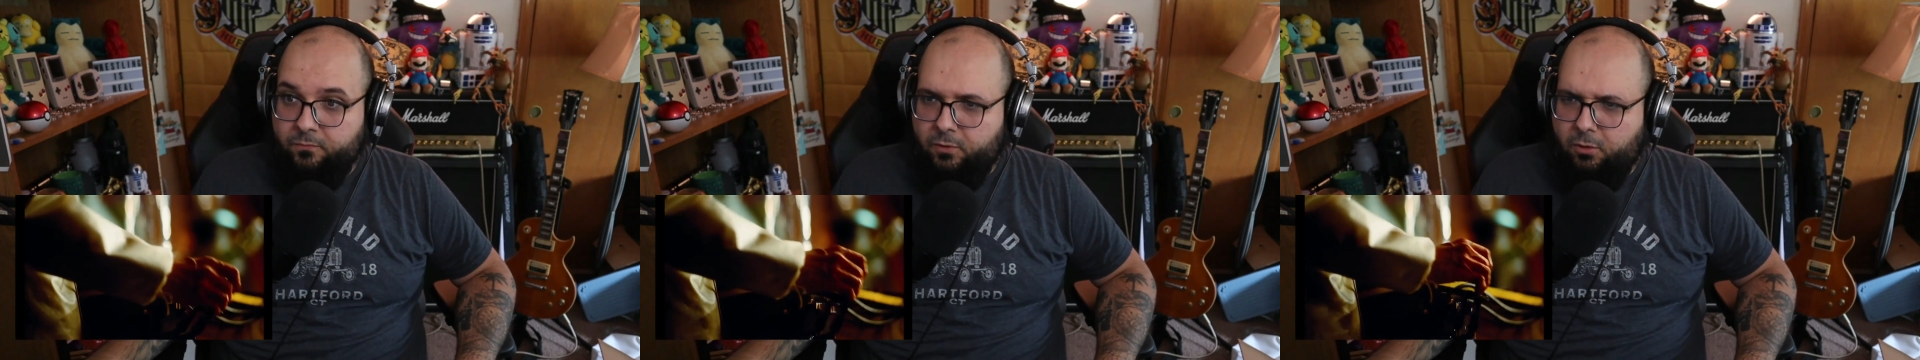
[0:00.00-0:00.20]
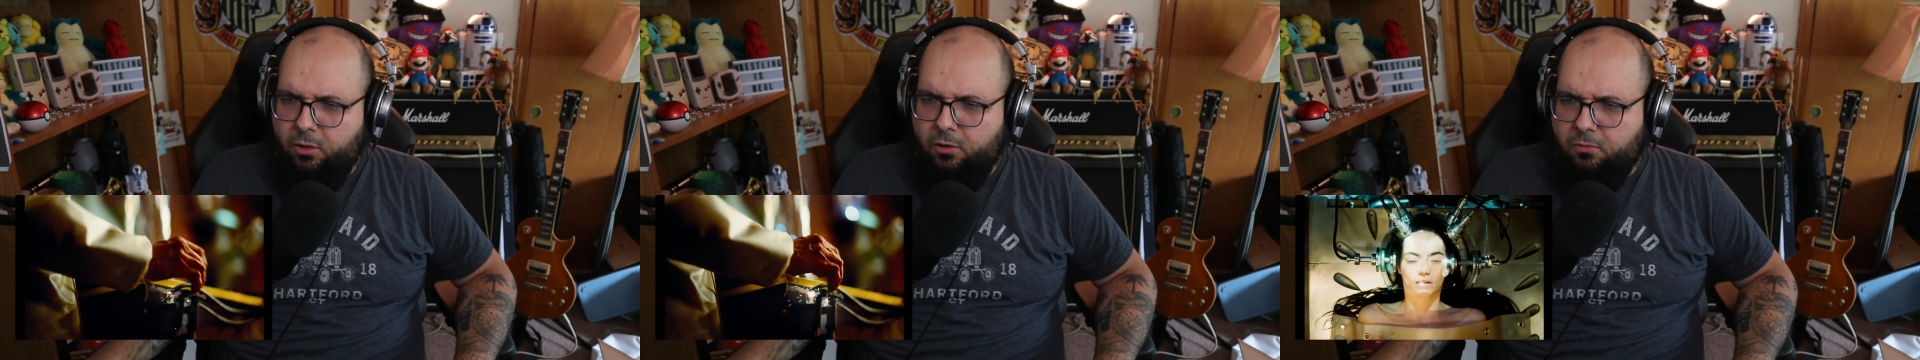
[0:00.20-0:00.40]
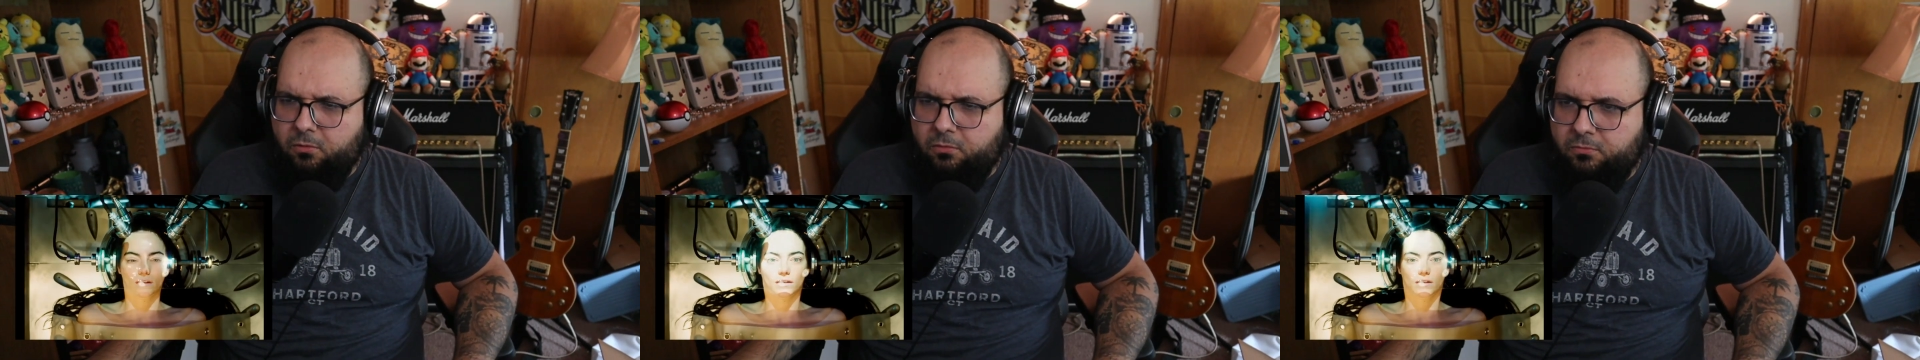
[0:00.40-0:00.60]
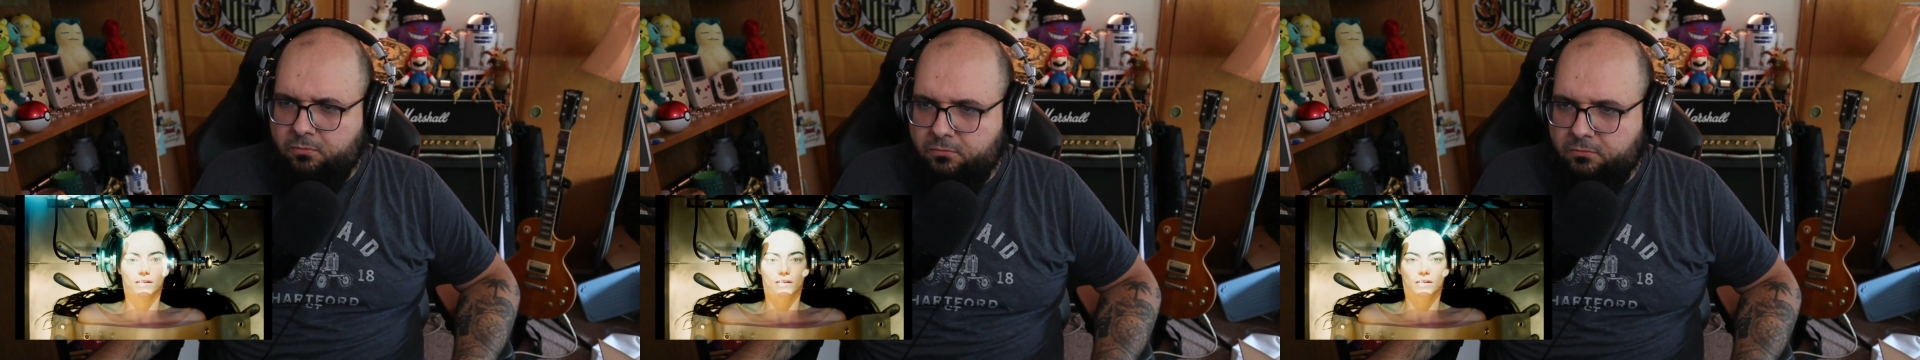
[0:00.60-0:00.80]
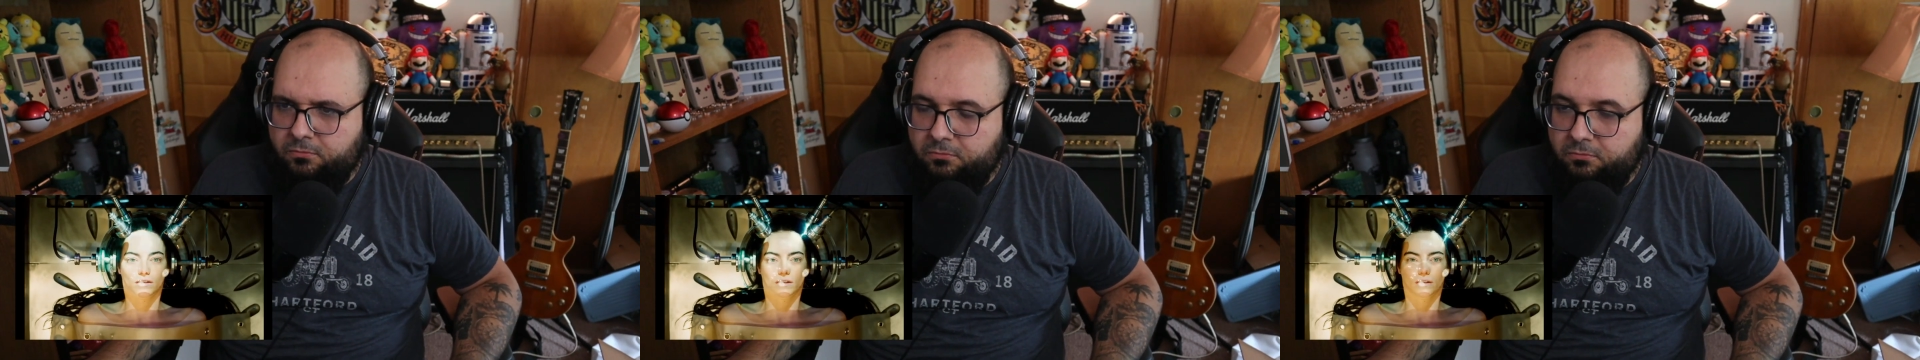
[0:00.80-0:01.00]

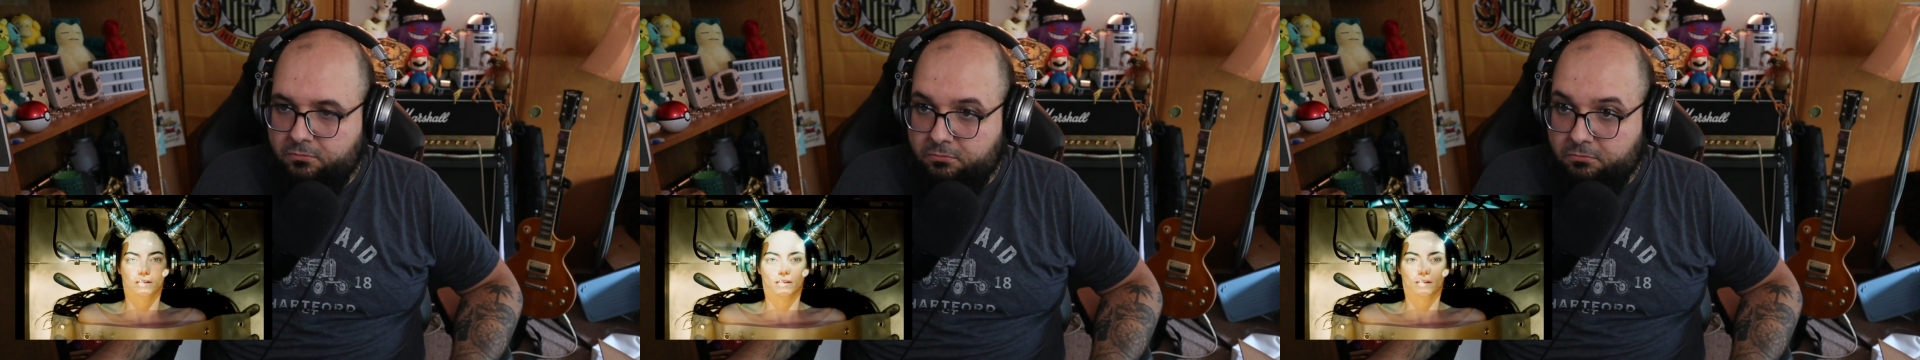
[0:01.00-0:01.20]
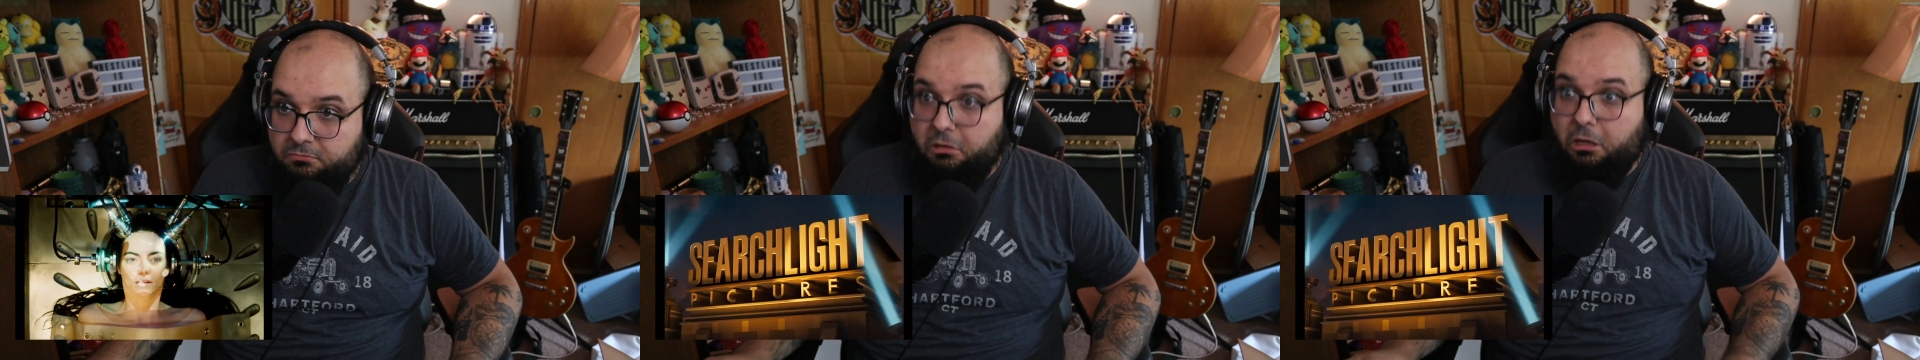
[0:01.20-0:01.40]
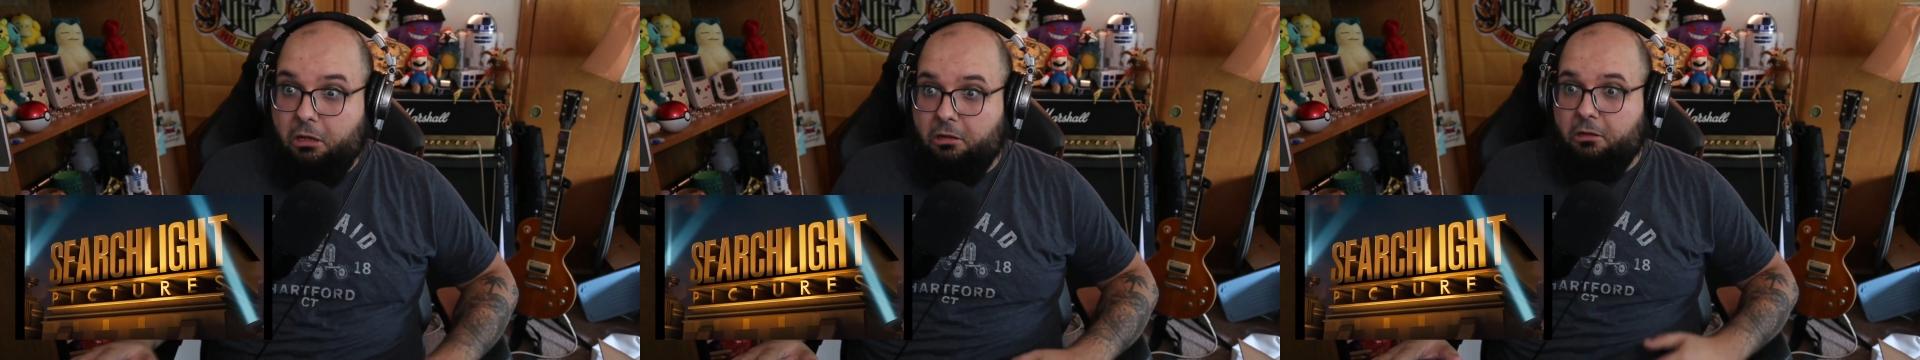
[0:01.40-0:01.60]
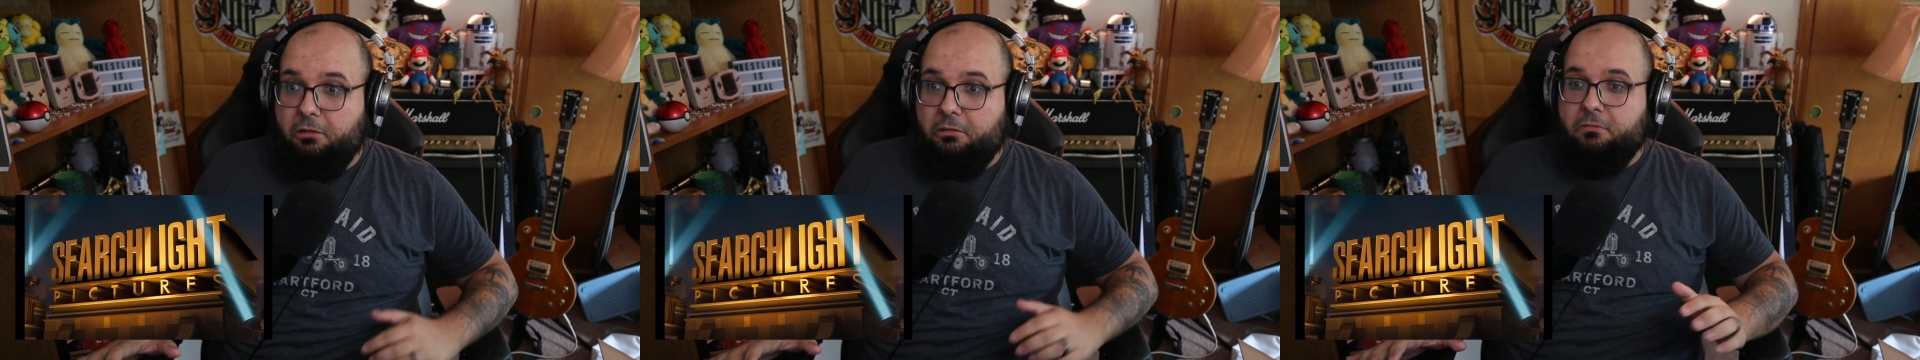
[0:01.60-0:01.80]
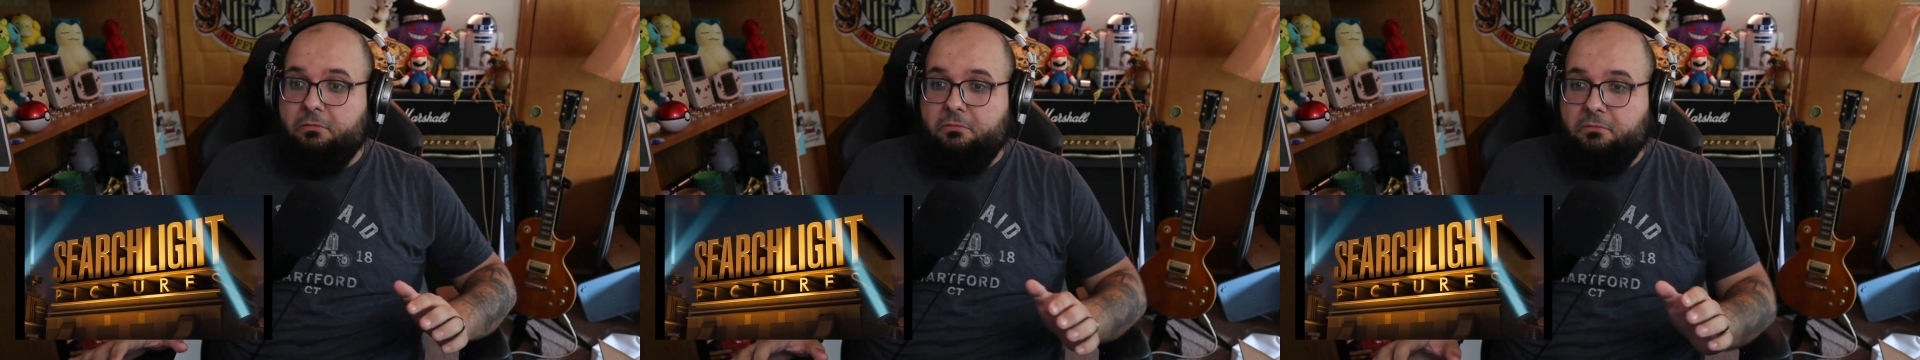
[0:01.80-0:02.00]
Oh!
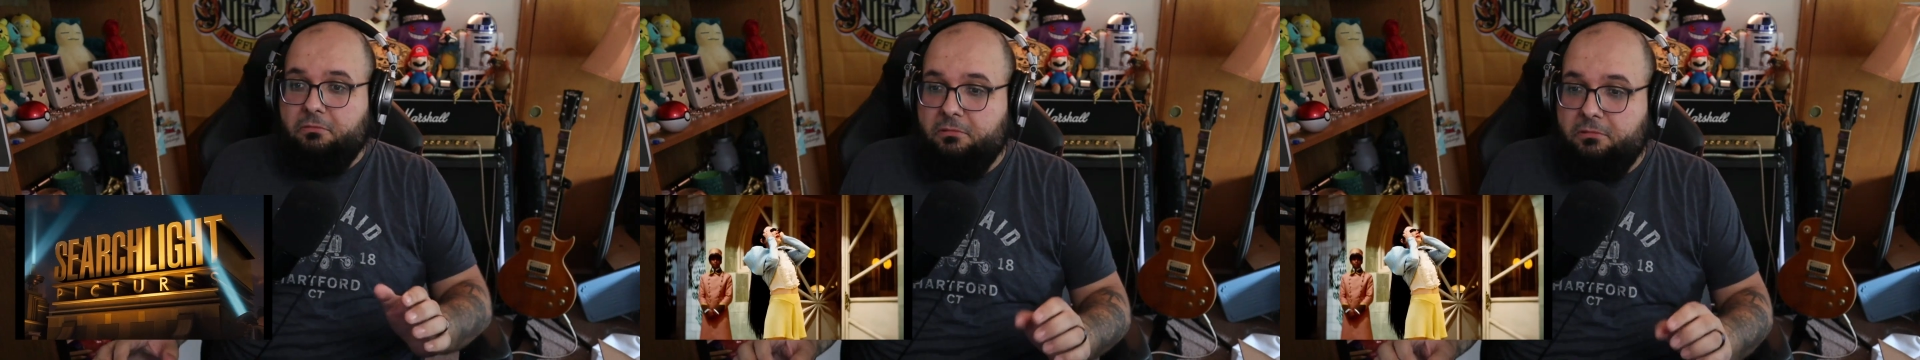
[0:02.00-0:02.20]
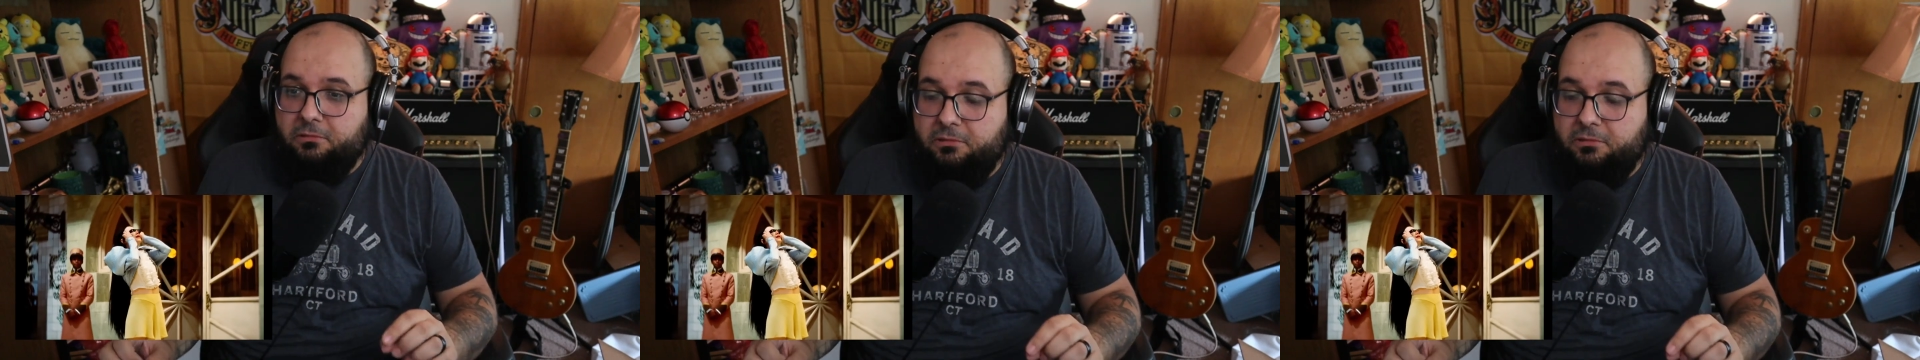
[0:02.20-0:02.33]
Oh!